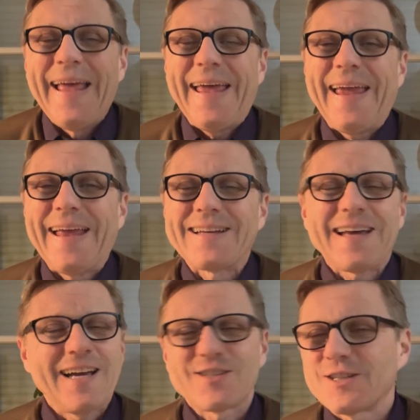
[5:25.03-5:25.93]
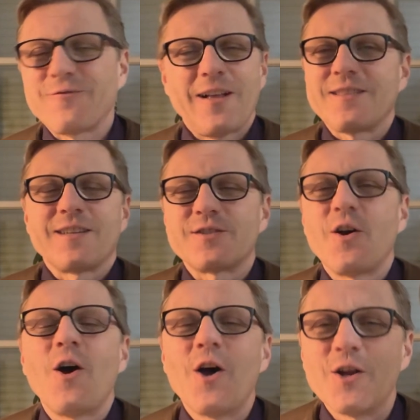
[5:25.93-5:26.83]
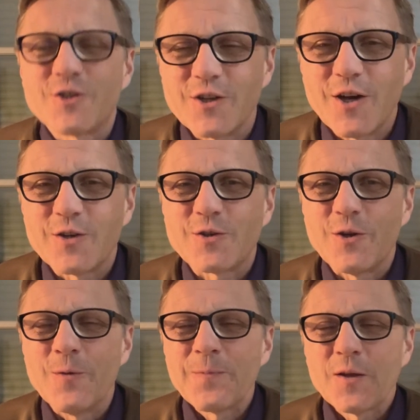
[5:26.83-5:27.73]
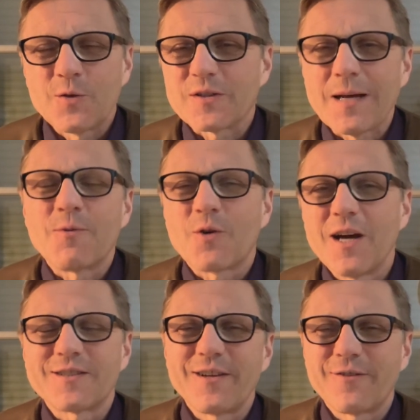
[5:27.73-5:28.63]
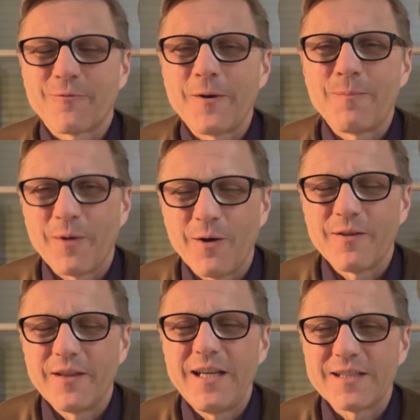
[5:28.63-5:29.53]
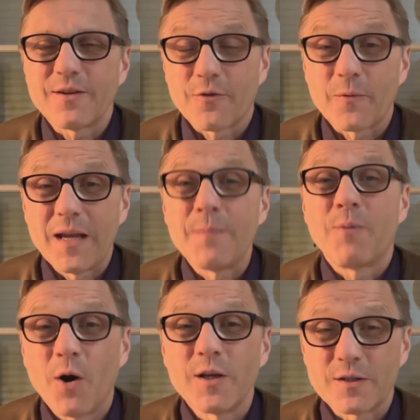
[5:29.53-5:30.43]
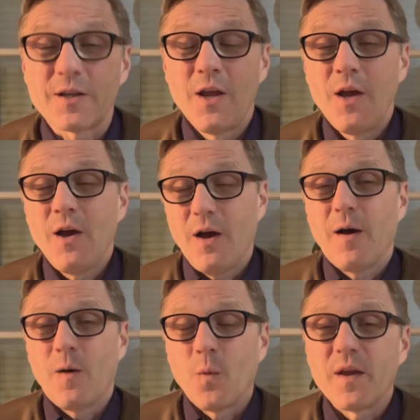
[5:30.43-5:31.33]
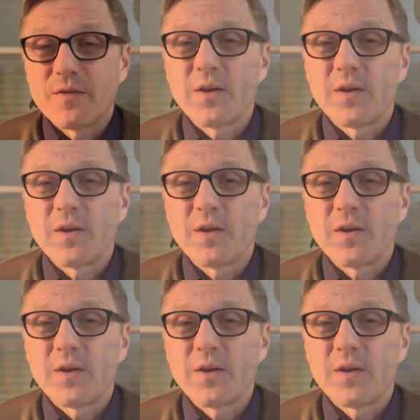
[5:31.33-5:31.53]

And I just felt this urge, you know, to, to summarize these three, these three points uh, with